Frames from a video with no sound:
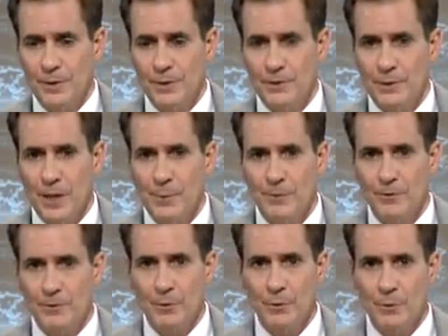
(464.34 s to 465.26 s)
his
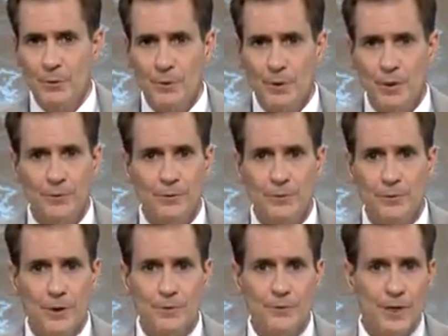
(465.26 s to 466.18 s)
neighbors or
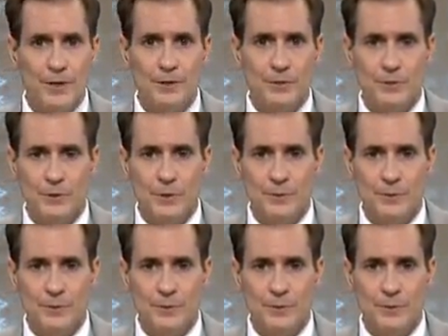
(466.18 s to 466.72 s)
other nations.